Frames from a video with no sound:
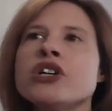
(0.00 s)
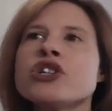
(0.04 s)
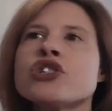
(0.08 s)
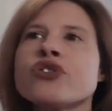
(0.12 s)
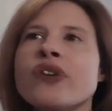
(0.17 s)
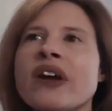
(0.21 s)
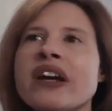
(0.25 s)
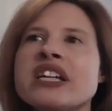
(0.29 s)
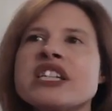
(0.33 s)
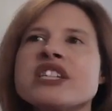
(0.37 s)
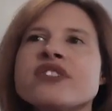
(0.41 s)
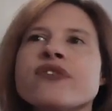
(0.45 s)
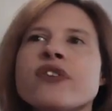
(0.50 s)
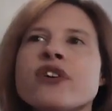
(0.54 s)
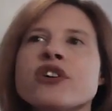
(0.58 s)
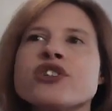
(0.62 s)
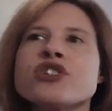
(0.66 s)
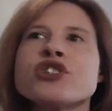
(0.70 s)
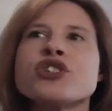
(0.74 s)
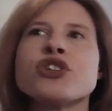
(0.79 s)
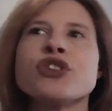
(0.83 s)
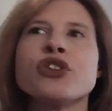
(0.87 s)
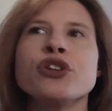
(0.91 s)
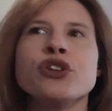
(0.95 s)

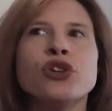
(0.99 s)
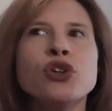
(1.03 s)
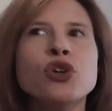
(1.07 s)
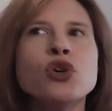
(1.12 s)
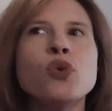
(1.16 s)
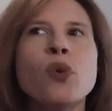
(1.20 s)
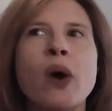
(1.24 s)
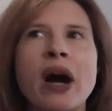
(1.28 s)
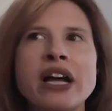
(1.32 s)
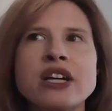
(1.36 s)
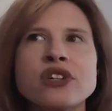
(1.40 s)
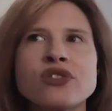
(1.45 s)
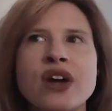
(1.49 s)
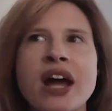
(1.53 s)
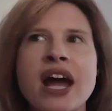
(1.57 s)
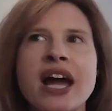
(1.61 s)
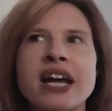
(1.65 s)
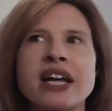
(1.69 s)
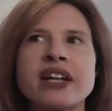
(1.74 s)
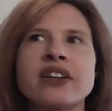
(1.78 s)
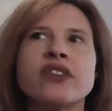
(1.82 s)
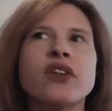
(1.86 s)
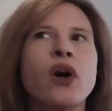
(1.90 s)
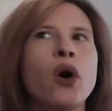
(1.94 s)
transfers to the new white
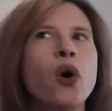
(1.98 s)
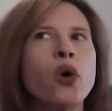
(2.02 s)
dragon,